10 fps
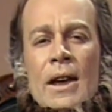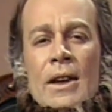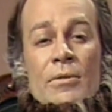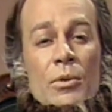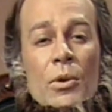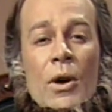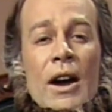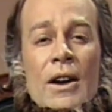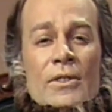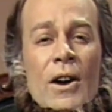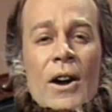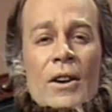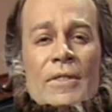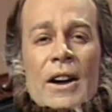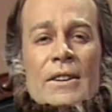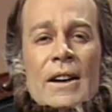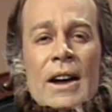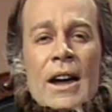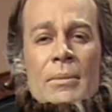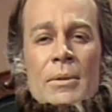And if it requires all of our
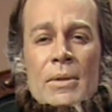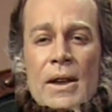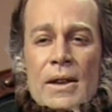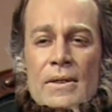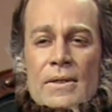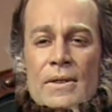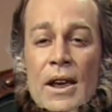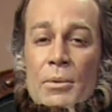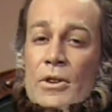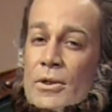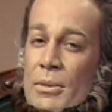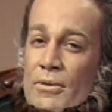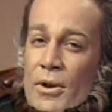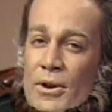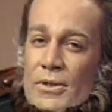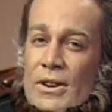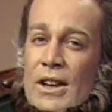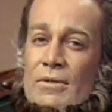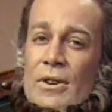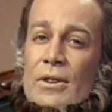time and means, and we should be forced to
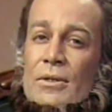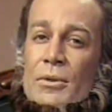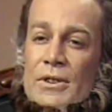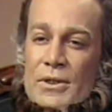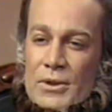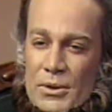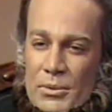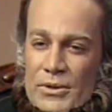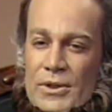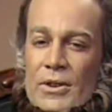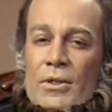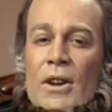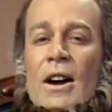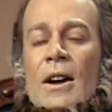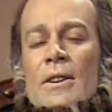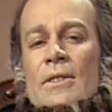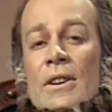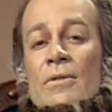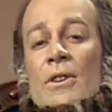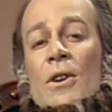leave it, we should do it with cheerful hearts,
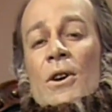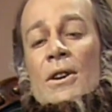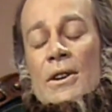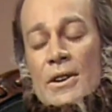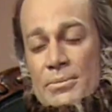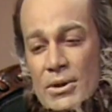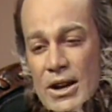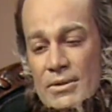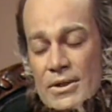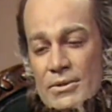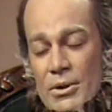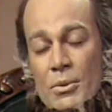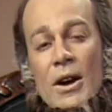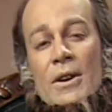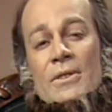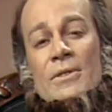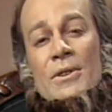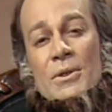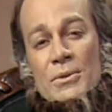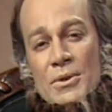if the Lord in His providence requires us
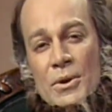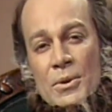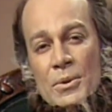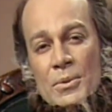to do so."